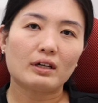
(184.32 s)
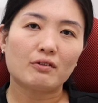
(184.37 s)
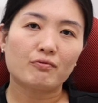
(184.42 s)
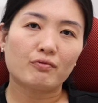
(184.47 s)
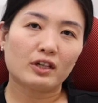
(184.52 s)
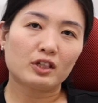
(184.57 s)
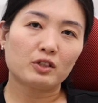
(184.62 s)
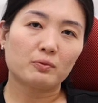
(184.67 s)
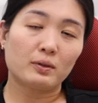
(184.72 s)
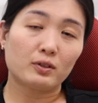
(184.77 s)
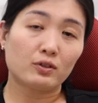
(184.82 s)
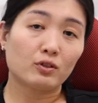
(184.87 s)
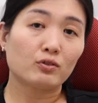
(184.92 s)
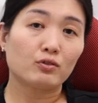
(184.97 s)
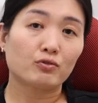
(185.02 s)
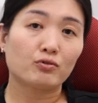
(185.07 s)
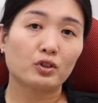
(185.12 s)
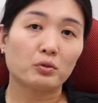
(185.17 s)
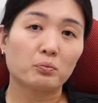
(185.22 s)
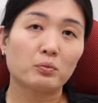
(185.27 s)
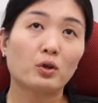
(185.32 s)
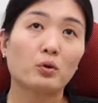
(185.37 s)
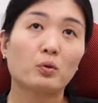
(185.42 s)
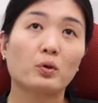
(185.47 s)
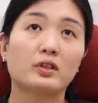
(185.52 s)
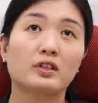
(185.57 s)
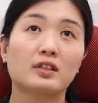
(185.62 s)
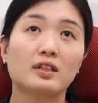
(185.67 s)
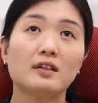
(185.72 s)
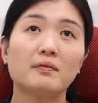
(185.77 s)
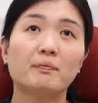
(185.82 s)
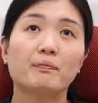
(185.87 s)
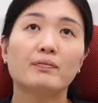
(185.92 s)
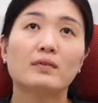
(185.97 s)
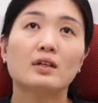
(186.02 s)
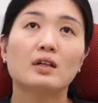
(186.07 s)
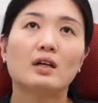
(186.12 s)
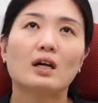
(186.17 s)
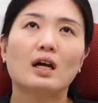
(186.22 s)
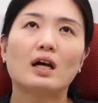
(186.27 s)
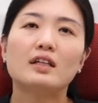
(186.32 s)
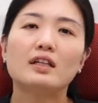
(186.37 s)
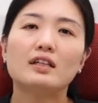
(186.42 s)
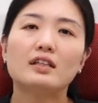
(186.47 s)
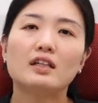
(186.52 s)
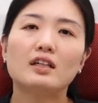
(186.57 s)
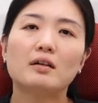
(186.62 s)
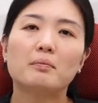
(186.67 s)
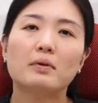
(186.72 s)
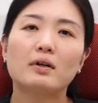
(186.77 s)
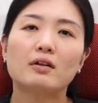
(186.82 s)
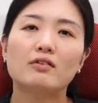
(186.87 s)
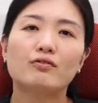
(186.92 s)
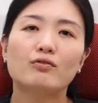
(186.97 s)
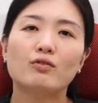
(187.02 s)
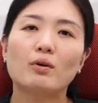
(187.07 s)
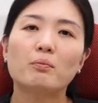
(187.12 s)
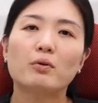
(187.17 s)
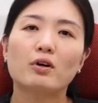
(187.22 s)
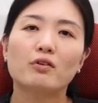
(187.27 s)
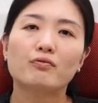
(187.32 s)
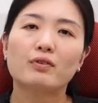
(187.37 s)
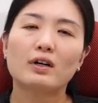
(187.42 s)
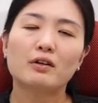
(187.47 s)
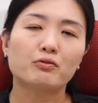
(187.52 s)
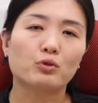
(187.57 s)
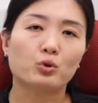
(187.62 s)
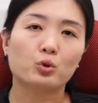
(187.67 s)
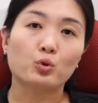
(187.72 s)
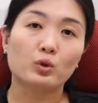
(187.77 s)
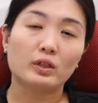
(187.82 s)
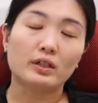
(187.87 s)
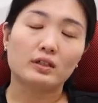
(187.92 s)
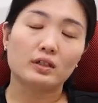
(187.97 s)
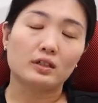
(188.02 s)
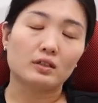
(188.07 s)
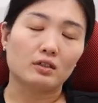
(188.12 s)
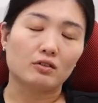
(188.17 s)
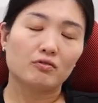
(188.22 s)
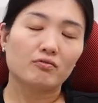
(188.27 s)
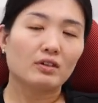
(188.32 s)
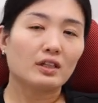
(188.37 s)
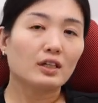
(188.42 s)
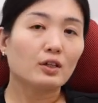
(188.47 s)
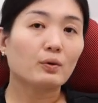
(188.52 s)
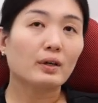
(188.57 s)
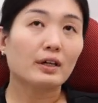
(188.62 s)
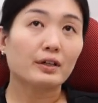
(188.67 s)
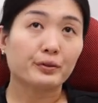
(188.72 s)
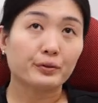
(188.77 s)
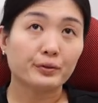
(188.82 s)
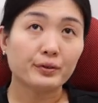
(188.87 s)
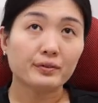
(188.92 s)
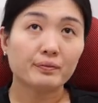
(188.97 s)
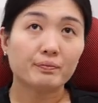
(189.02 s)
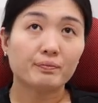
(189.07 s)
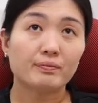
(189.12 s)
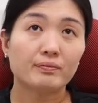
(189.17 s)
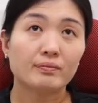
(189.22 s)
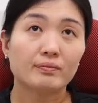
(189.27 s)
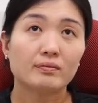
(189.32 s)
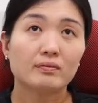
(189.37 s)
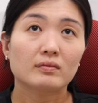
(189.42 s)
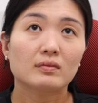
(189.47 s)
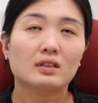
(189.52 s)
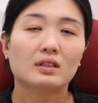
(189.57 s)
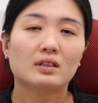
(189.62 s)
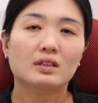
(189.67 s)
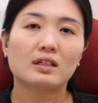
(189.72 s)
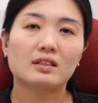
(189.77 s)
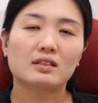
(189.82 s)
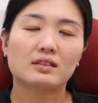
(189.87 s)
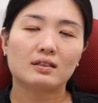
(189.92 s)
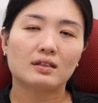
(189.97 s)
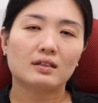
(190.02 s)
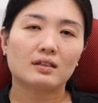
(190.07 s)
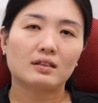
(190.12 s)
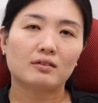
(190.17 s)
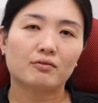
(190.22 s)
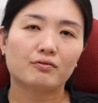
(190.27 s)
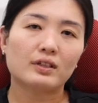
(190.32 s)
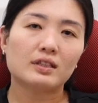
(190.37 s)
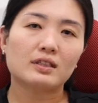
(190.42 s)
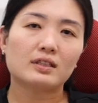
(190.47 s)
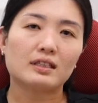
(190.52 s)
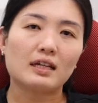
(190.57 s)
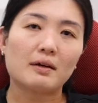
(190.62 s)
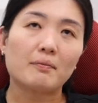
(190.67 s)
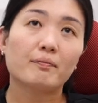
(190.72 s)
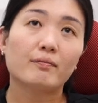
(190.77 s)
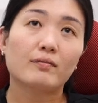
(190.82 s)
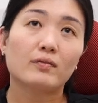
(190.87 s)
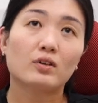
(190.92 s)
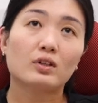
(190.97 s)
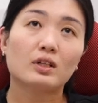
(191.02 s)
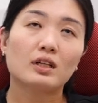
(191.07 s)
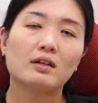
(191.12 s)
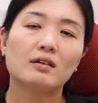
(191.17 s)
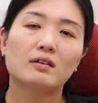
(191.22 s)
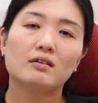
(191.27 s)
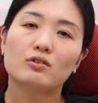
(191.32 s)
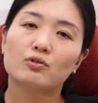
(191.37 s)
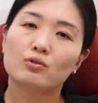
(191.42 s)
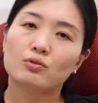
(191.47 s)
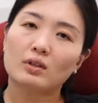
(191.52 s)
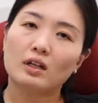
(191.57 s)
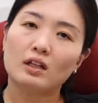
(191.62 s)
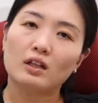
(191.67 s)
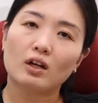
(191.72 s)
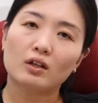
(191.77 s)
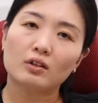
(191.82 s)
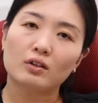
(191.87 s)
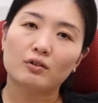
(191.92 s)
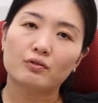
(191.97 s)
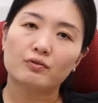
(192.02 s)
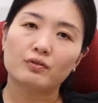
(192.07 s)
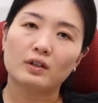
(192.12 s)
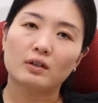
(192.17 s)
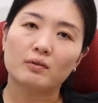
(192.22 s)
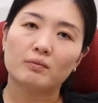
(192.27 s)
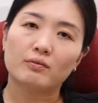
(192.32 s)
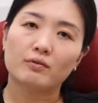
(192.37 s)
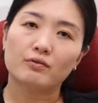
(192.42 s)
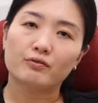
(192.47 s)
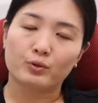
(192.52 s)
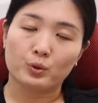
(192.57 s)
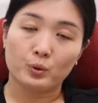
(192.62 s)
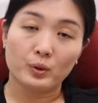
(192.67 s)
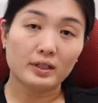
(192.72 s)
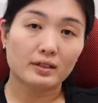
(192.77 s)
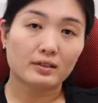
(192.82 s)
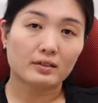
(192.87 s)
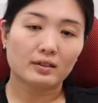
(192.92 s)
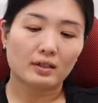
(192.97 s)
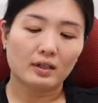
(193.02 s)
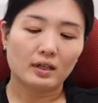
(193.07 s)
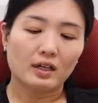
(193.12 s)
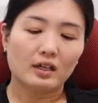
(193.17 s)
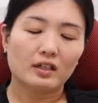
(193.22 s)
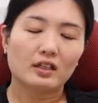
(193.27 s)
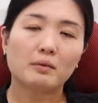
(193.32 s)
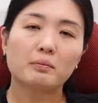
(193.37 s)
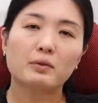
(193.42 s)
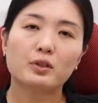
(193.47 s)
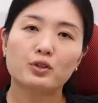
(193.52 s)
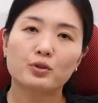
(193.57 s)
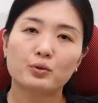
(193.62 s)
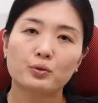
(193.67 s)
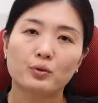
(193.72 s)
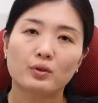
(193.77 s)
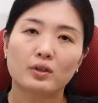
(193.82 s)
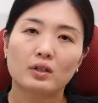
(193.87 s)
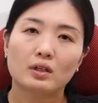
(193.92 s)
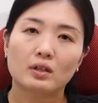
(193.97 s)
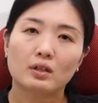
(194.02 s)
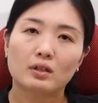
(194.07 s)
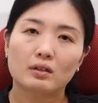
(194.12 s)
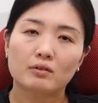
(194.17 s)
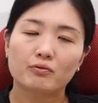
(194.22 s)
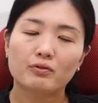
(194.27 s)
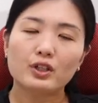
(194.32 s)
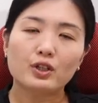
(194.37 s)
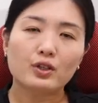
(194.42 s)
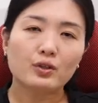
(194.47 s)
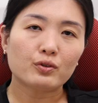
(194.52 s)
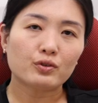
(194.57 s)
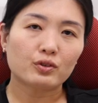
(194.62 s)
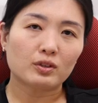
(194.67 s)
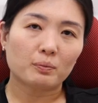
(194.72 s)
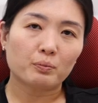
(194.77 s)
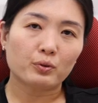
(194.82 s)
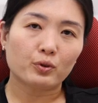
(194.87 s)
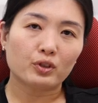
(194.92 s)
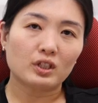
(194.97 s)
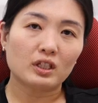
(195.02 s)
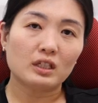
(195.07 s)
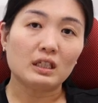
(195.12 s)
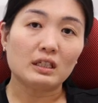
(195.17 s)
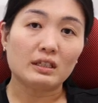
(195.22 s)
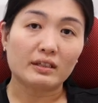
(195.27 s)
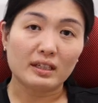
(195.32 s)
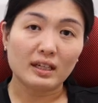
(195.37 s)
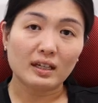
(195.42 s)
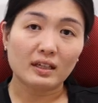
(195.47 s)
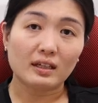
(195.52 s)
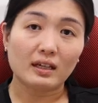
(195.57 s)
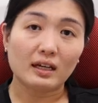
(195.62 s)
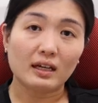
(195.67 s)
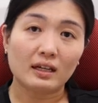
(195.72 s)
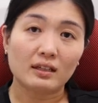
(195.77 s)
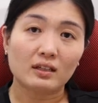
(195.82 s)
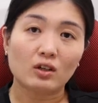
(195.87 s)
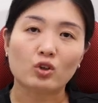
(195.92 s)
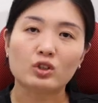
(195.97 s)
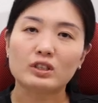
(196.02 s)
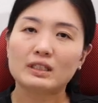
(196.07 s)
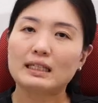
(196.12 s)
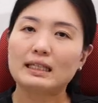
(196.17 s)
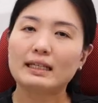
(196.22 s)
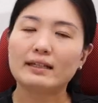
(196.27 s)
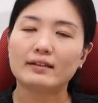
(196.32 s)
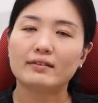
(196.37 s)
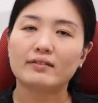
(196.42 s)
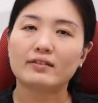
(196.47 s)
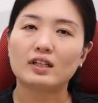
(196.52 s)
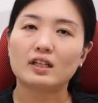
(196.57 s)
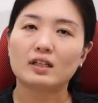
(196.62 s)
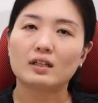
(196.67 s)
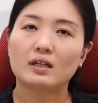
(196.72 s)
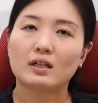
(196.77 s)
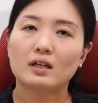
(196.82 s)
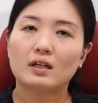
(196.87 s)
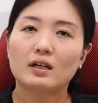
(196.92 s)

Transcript: I'll advise patients to drink more water. Anything above 1.5 to 2 liters is really quite good. That's the first step. Okay, a lot of fluids. Number 2, reduce the protein intake and oxalate intake.